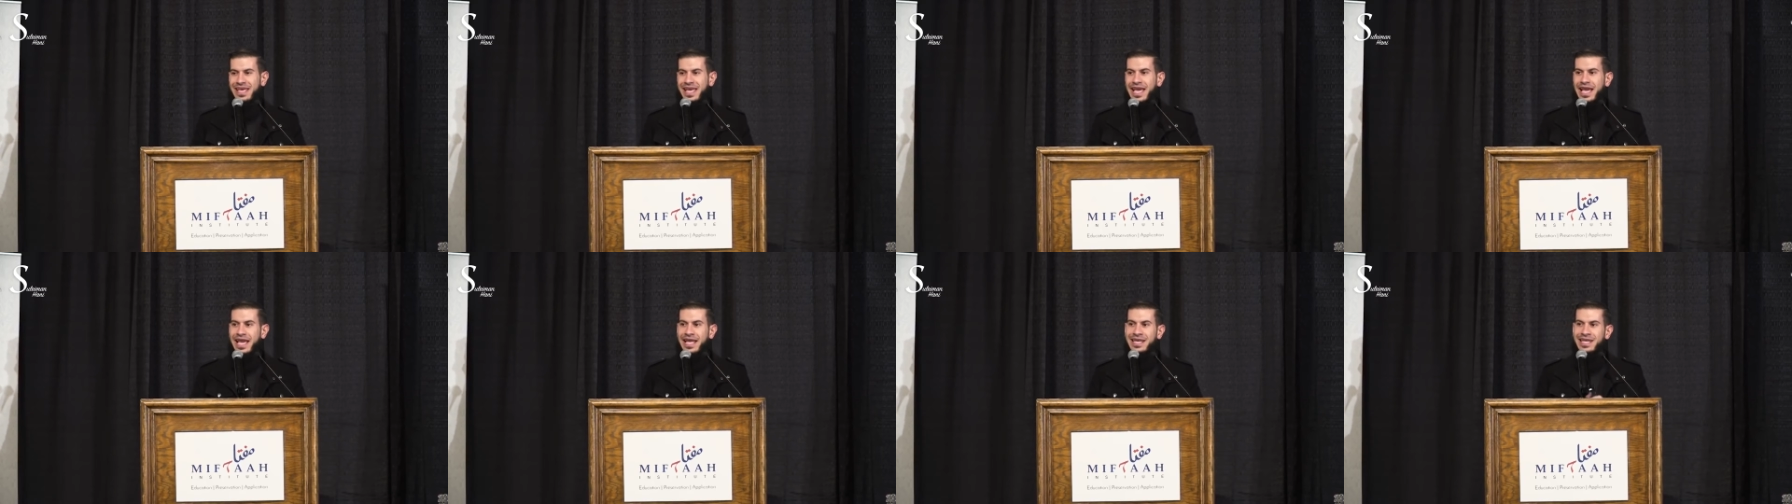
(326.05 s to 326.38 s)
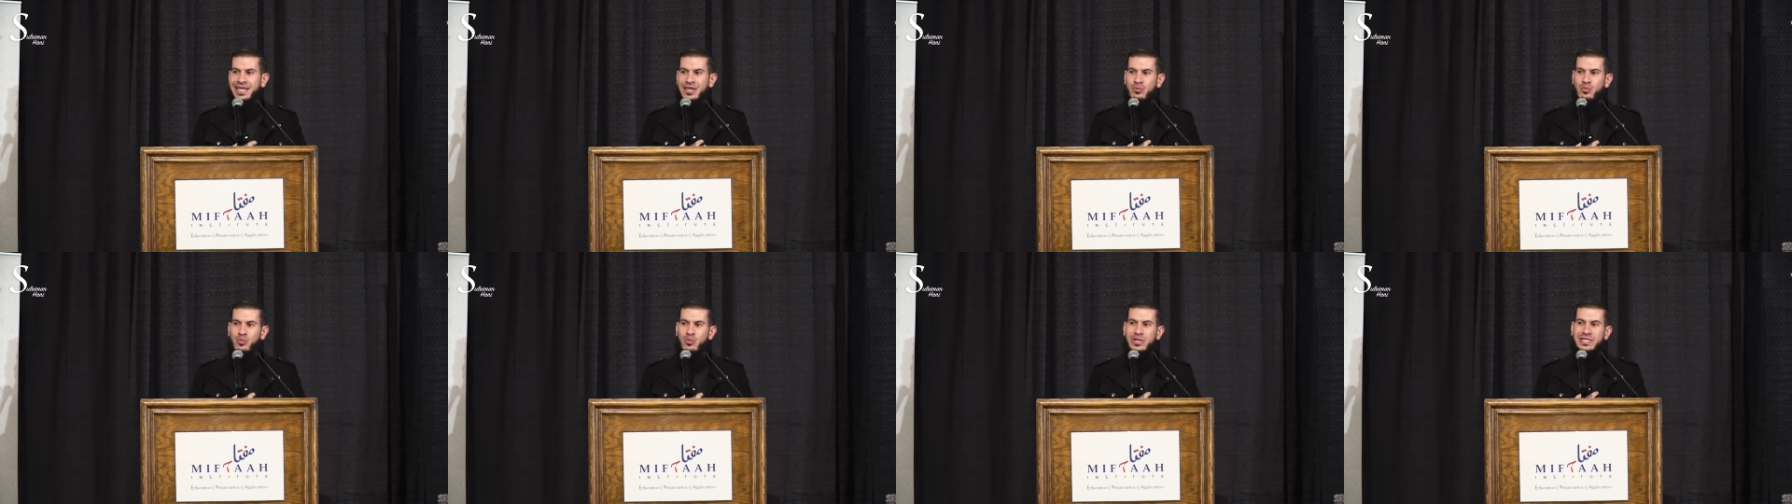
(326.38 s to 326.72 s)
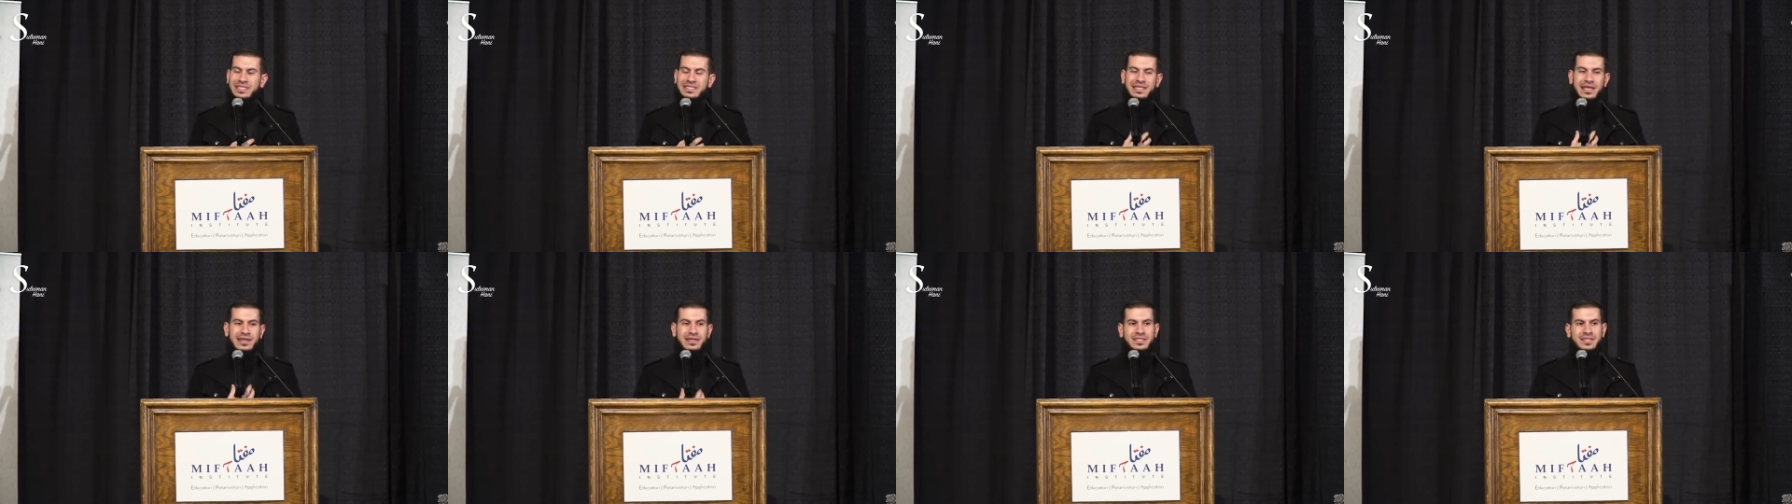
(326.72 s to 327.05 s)
any
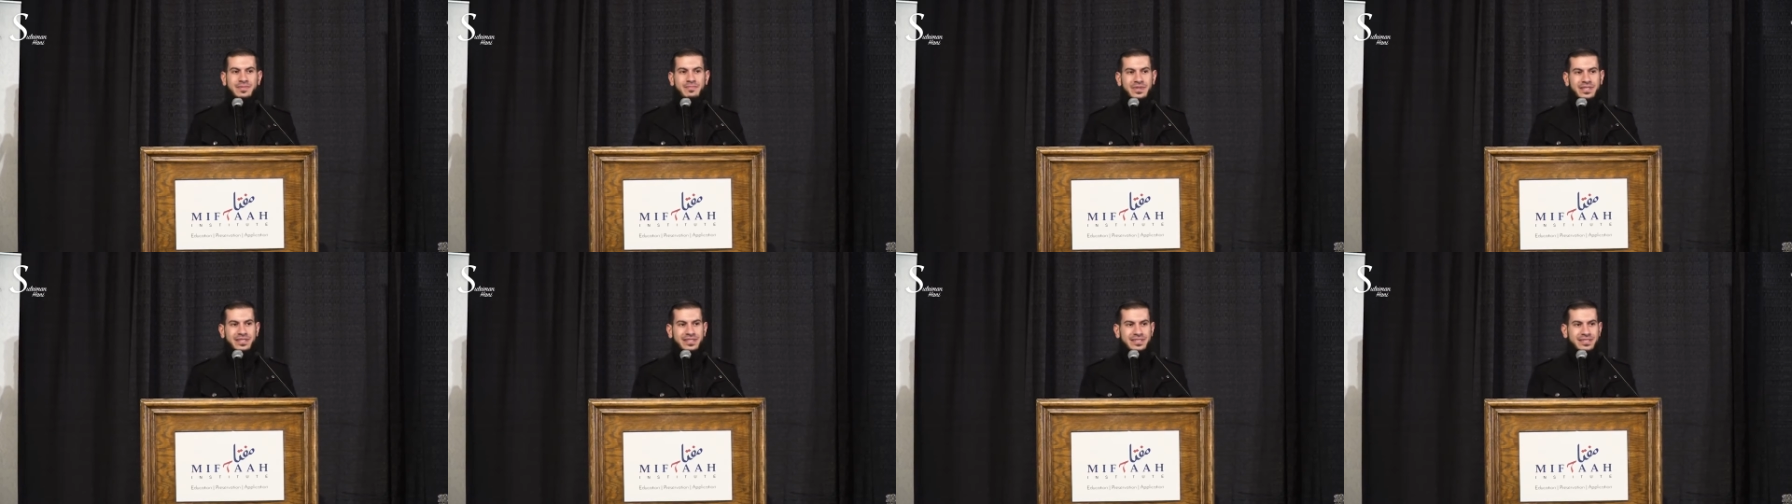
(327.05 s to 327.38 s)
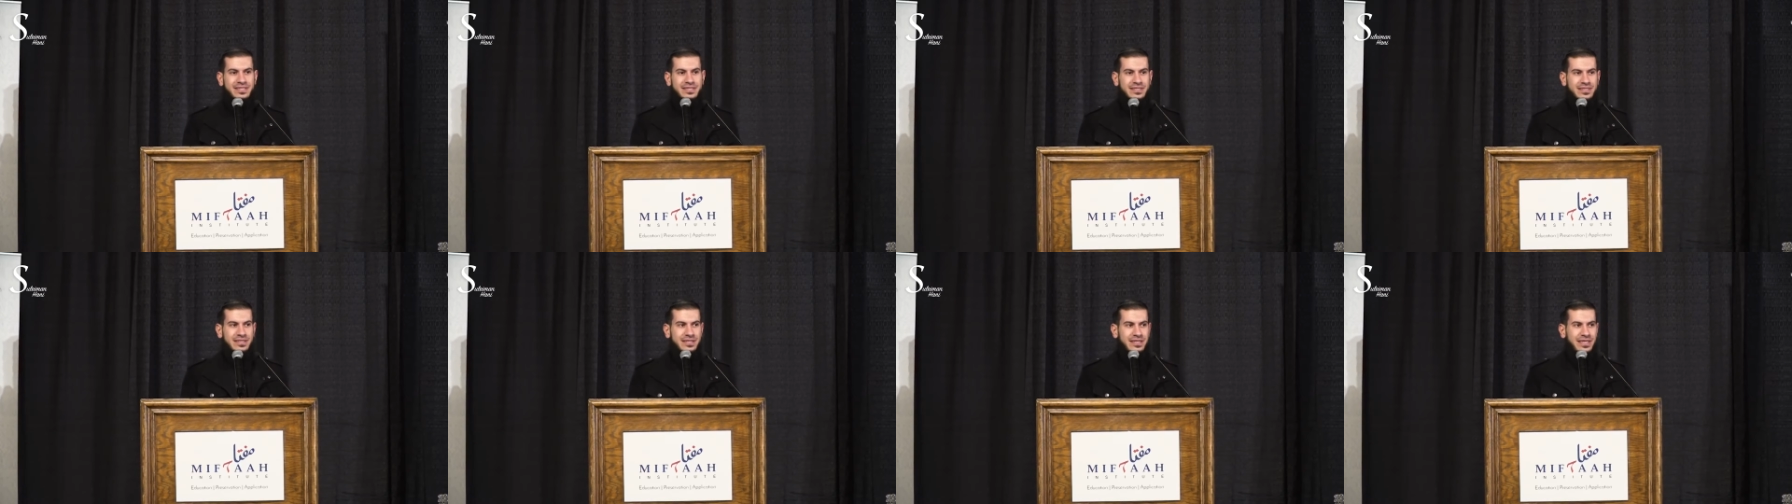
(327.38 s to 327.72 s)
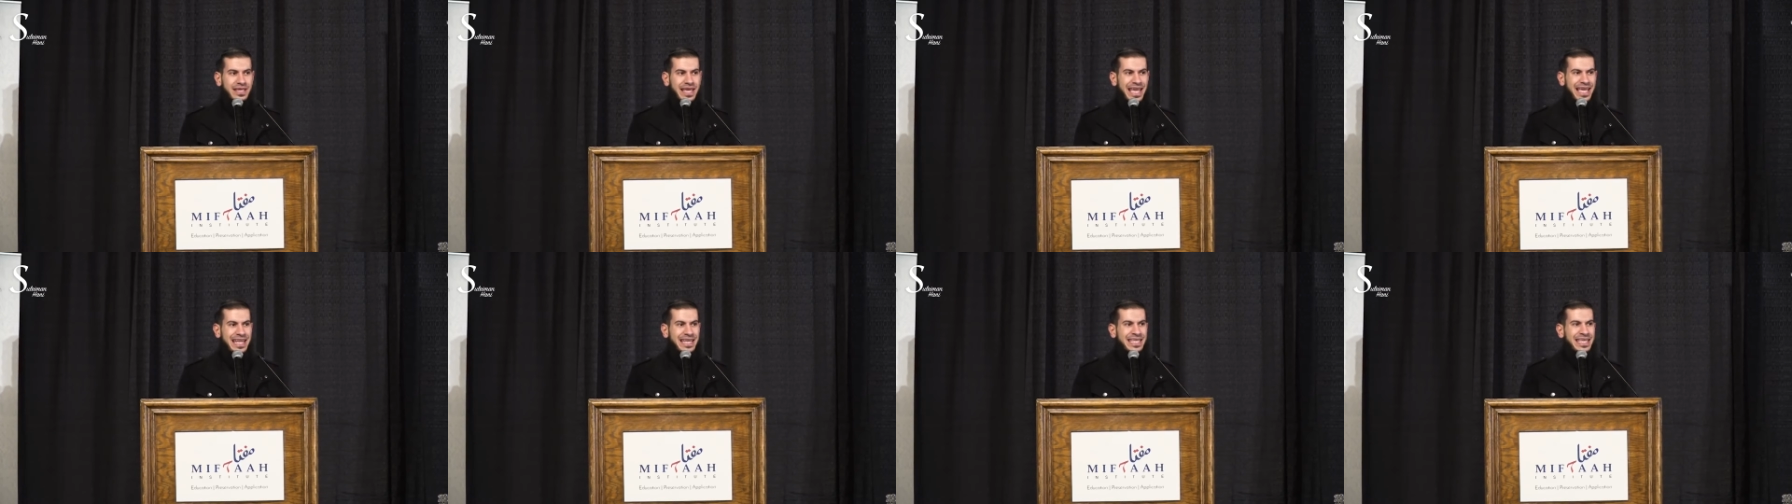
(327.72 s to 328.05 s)
resentment,
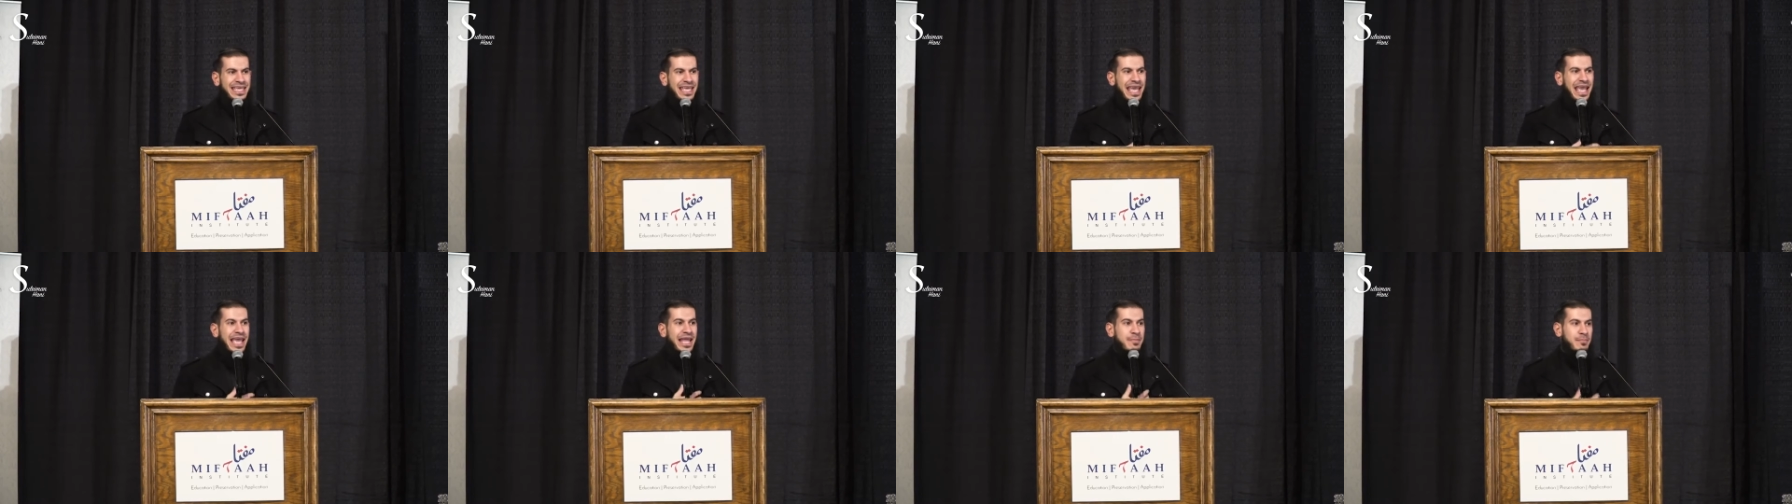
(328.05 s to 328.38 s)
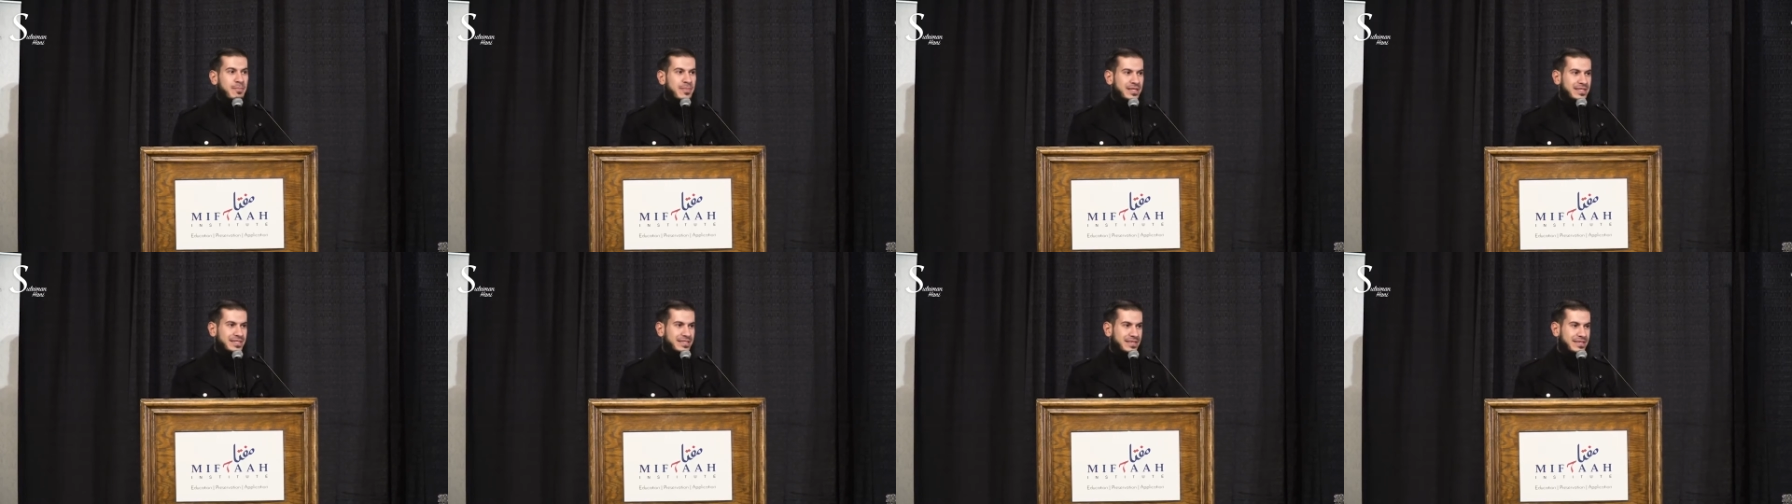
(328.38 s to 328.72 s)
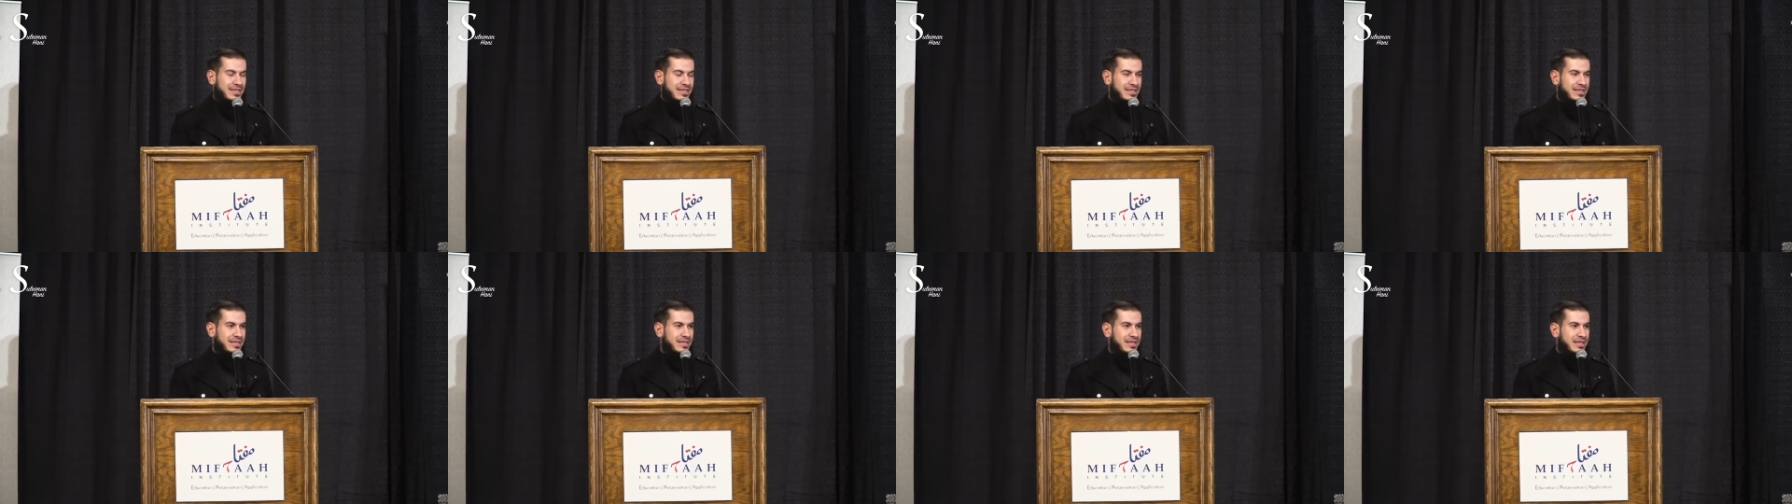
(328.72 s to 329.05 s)
any
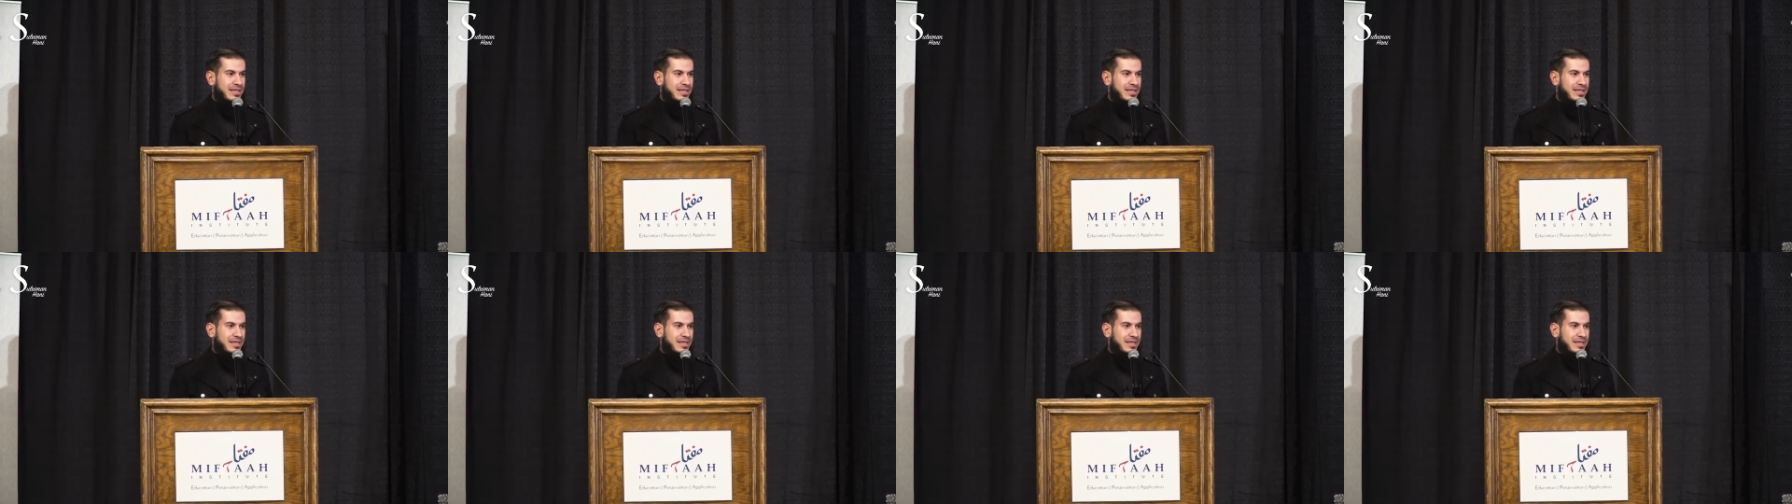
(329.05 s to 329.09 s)
enmity,